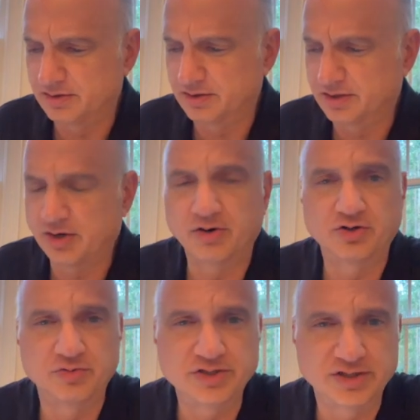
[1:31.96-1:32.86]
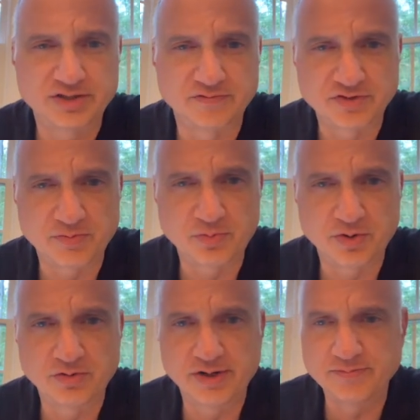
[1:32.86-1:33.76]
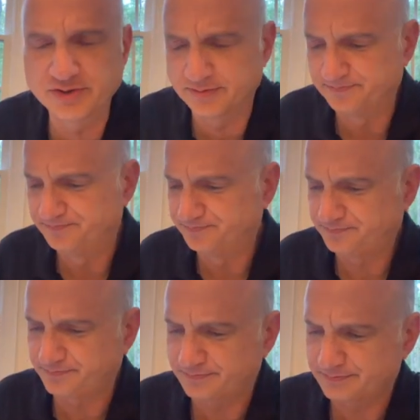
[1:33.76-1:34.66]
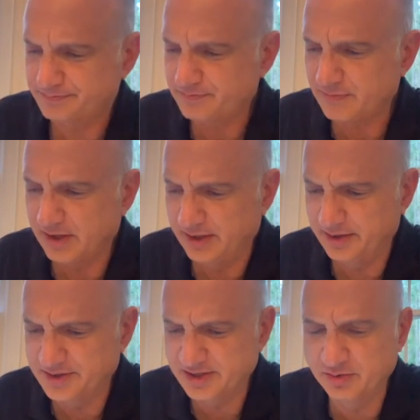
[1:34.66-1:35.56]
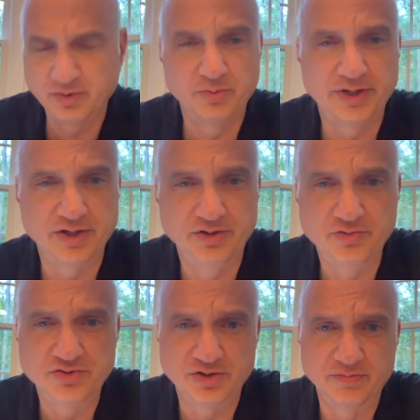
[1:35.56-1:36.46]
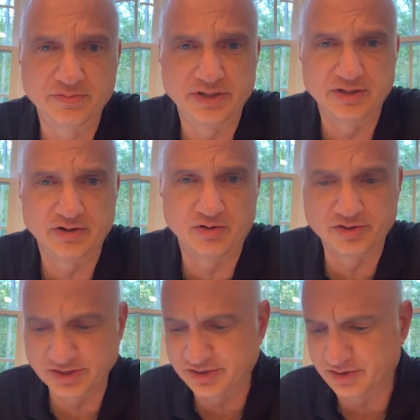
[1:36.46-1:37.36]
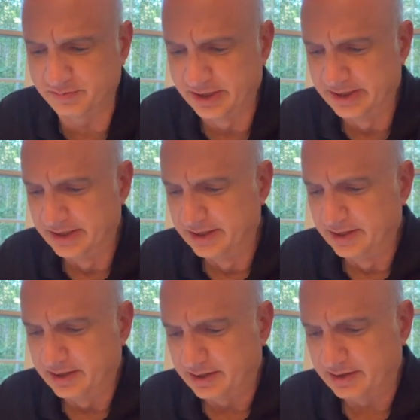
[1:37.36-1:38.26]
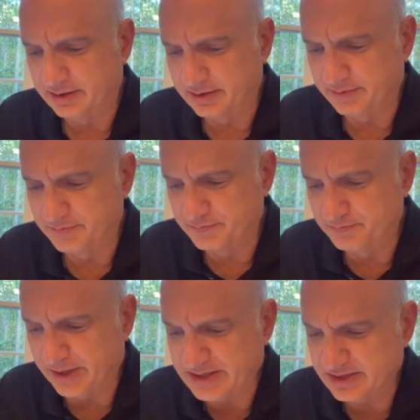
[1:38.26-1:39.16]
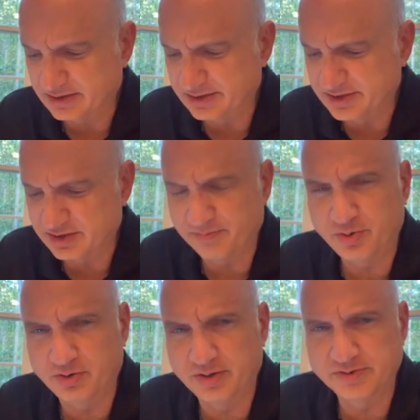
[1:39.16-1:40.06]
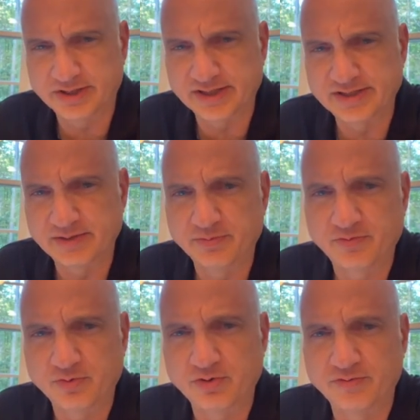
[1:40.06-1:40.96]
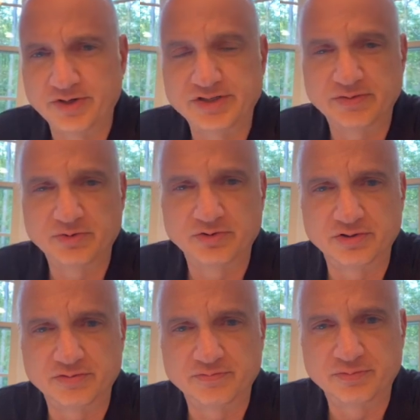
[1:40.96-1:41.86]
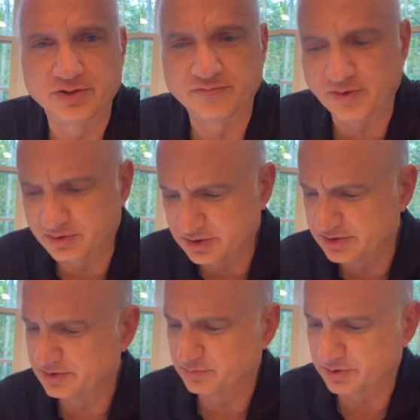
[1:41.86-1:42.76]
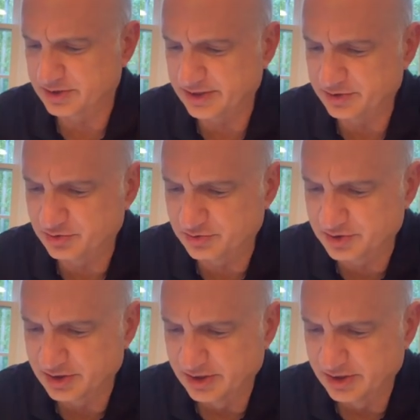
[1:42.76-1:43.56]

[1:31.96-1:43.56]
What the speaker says: characteristics of subprograms and see when we can use them in our system. Basically, subprograms, like I said before, are very similar to functions and procedures